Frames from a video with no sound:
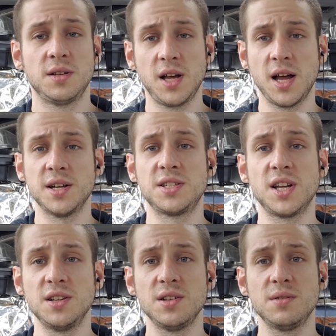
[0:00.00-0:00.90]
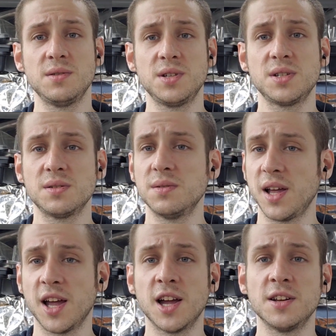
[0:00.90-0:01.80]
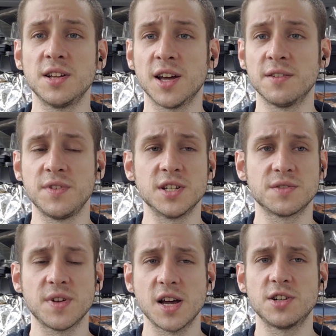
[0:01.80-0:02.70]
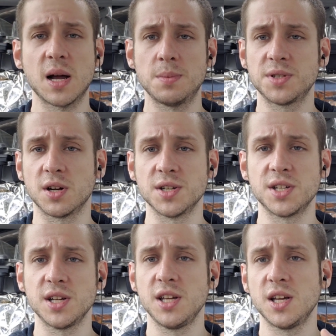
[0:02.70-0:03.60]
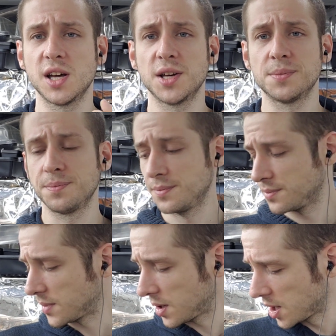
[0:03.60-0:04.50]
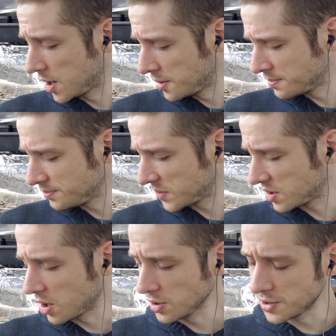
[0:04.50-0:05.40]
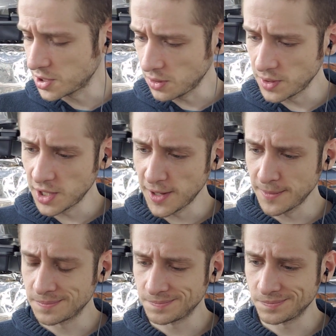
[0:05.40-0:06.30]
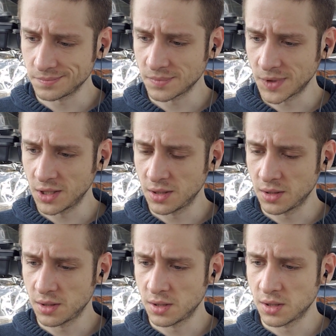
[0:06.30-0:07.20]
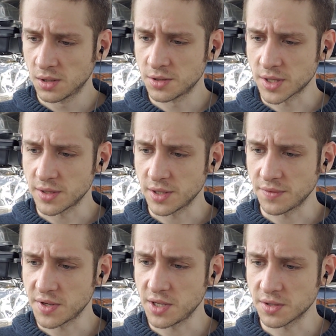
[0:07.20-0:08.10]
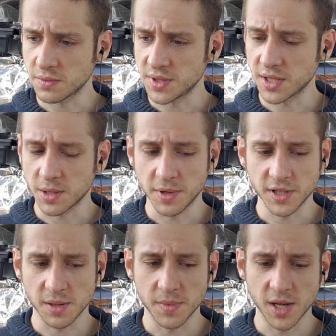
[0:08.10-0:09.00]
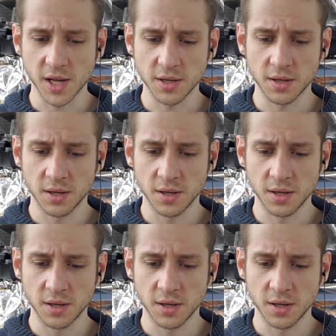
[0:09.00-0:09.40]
Sundews and Venus flytrap, Sarracenia, Darlingtonia. I'm trying to think of any other ones that come off the top of my head.